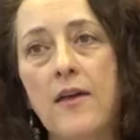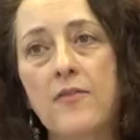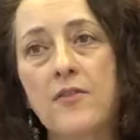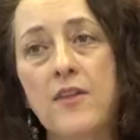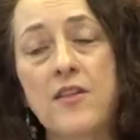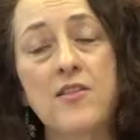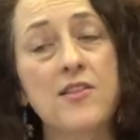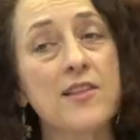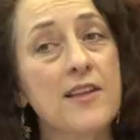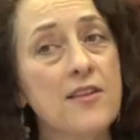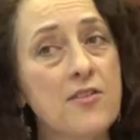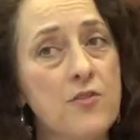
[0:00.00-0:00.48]

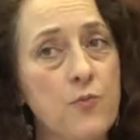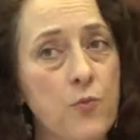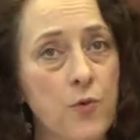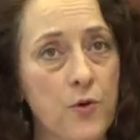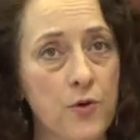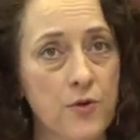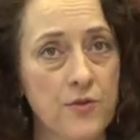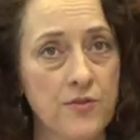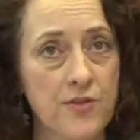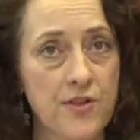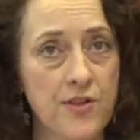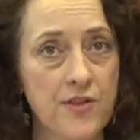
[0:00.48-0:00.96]
There's less
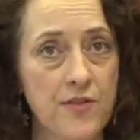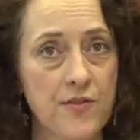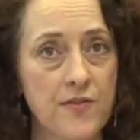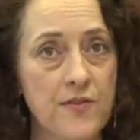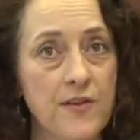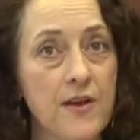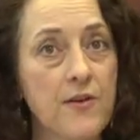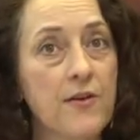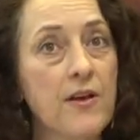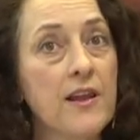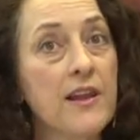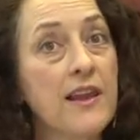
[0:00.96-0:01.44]
words.
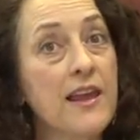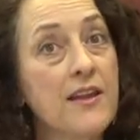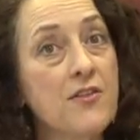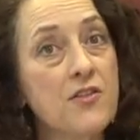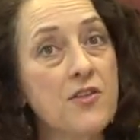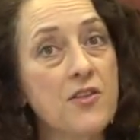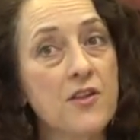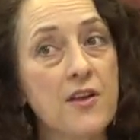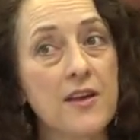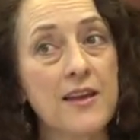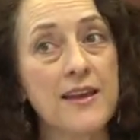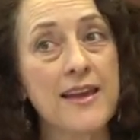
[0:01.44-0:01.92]
There are
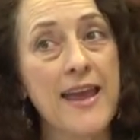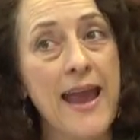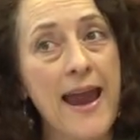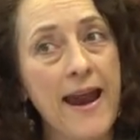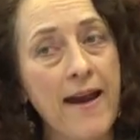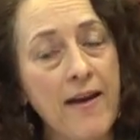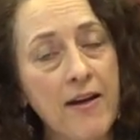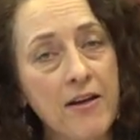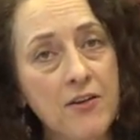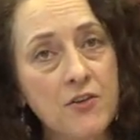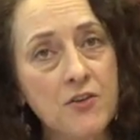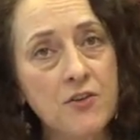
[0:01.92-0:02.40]
less
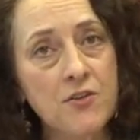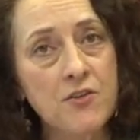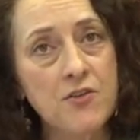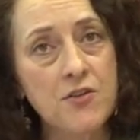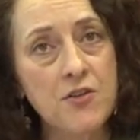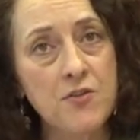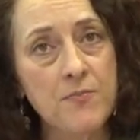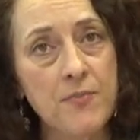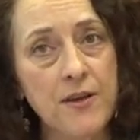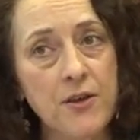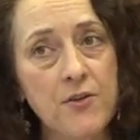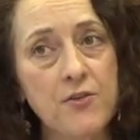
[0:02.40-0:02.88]

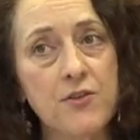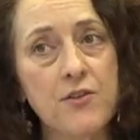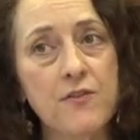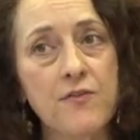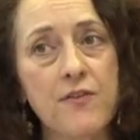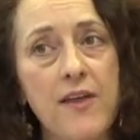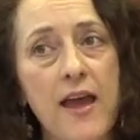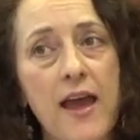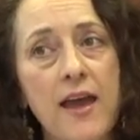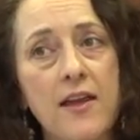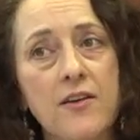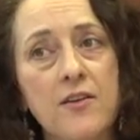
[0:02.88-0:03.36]
characters because
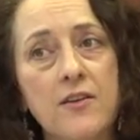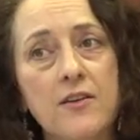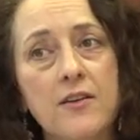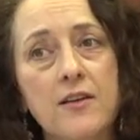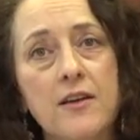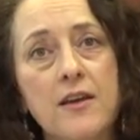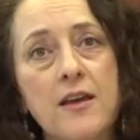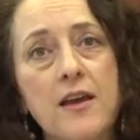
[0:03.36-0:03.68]
of that.